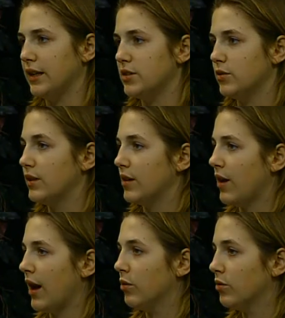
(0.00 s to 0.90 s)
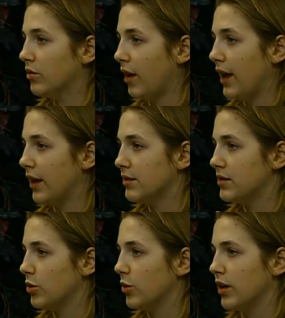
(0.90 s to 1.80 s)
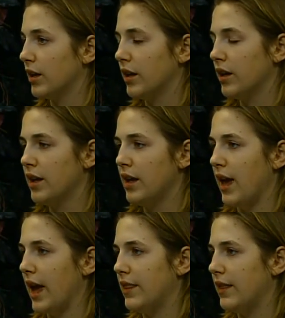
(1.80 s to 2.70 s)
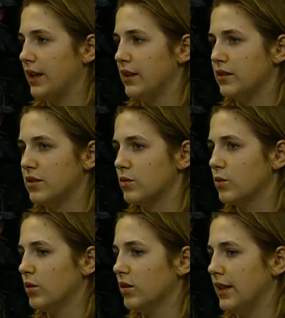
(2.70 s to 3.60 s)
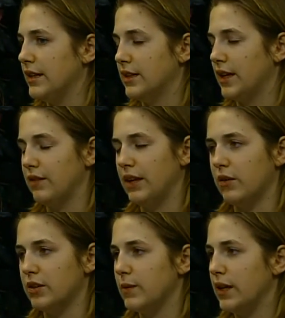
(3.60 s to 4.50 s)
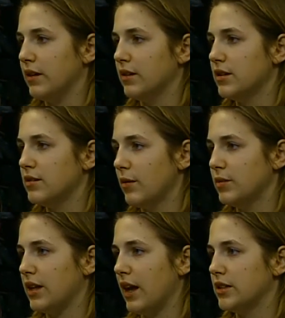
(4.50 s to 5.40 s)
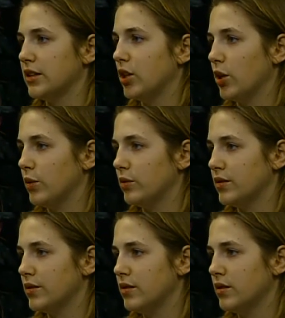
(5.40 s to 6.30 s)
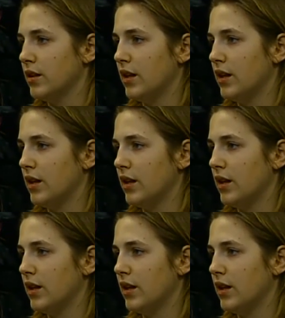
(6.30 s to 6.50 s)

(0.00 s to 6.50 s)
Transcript: to give out grants or and then the school isn't giving out as many subsidized loans